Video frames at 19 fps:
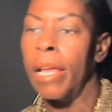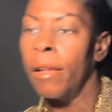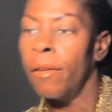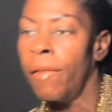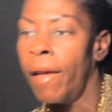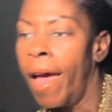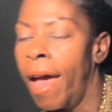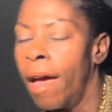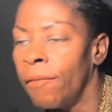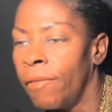of
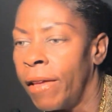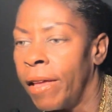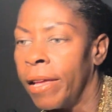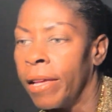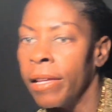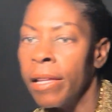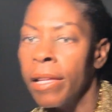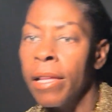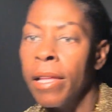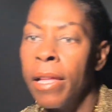
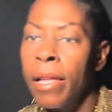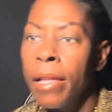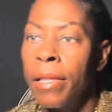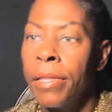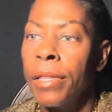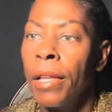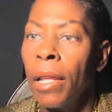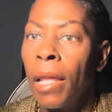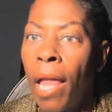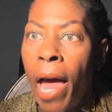having
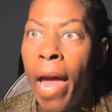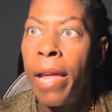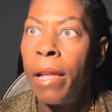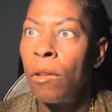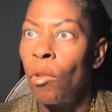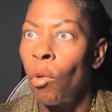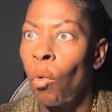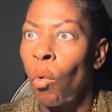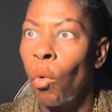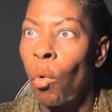the light
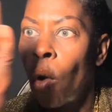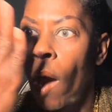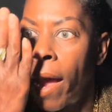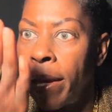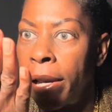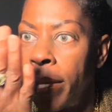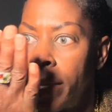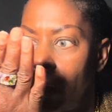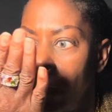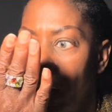right
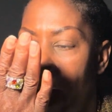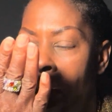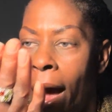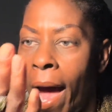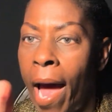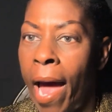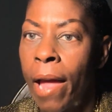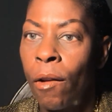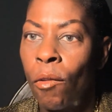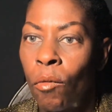in your
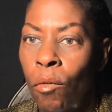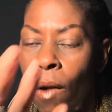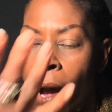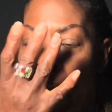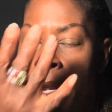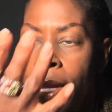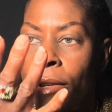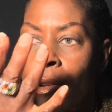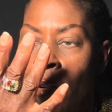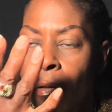eye, right
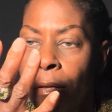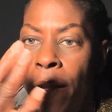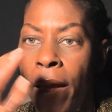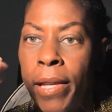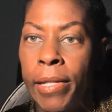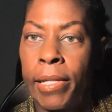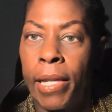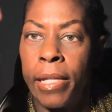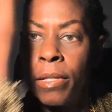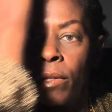in your
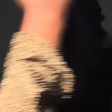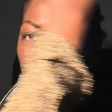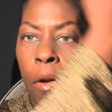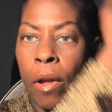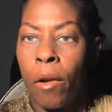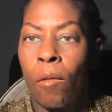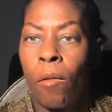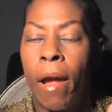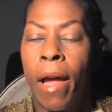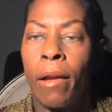face, it's going
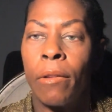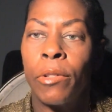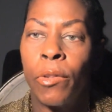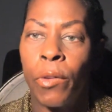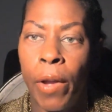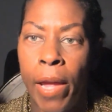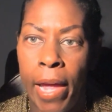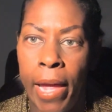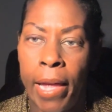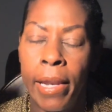around your
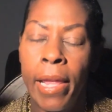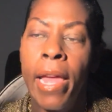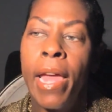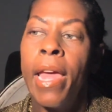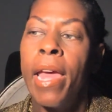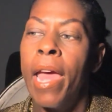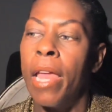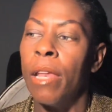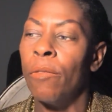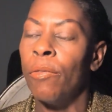head.
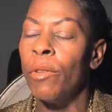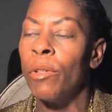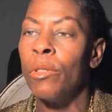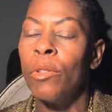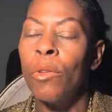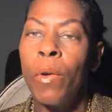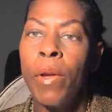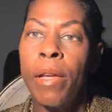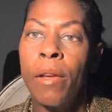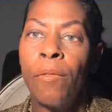And if you're
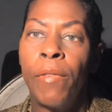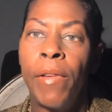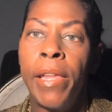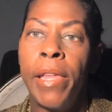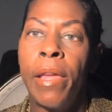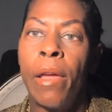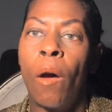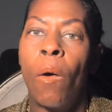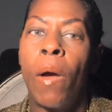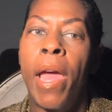doing a
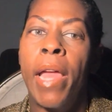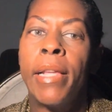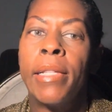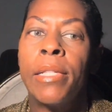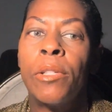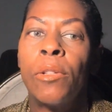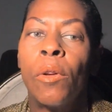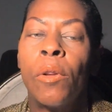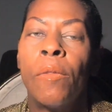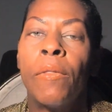video and it's
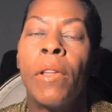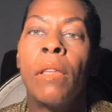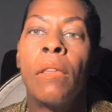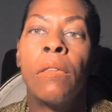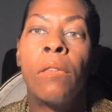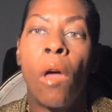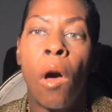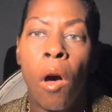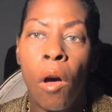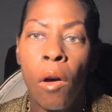sort of a
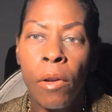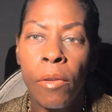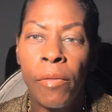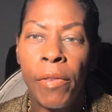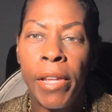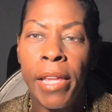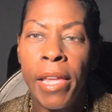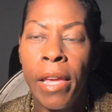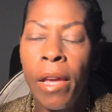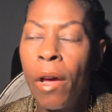long
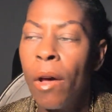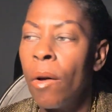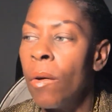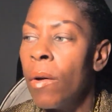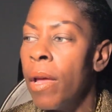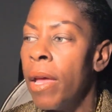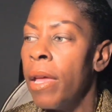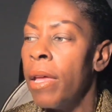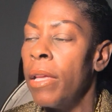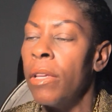video,
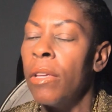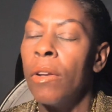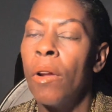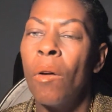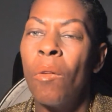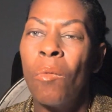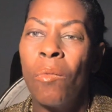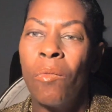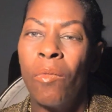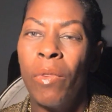you
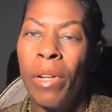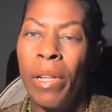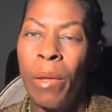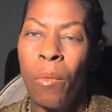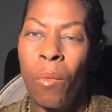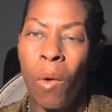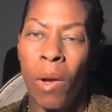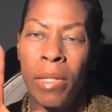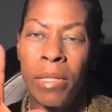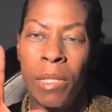don't really
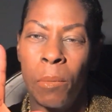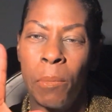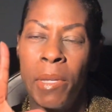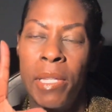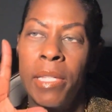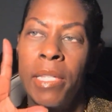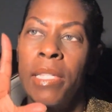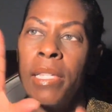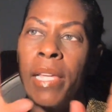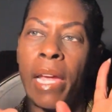want to be
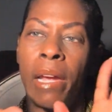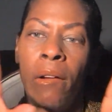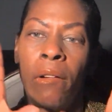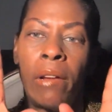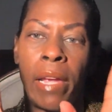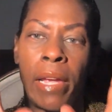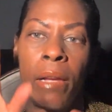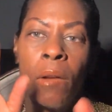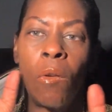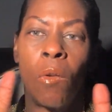
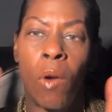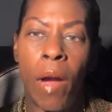staring or